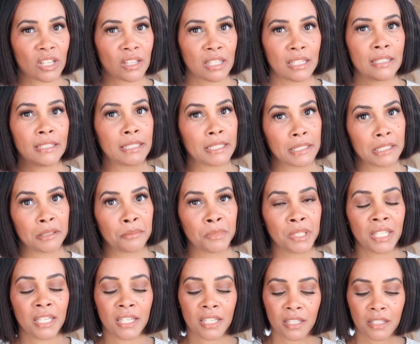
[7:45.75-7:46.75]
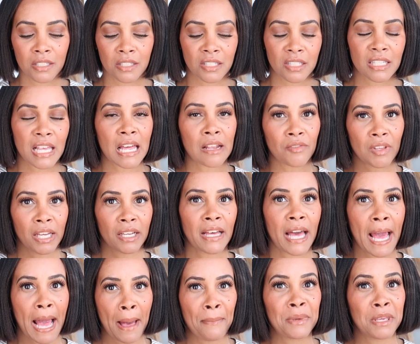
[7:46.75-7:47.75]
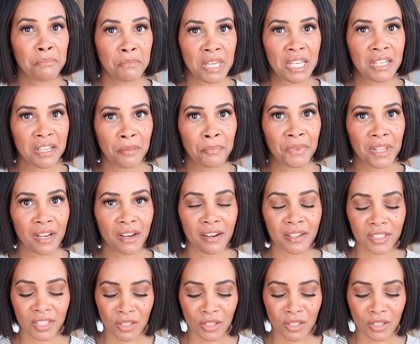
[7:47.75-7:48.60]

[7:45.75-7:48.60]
I think denim is kind of like a happy medium there.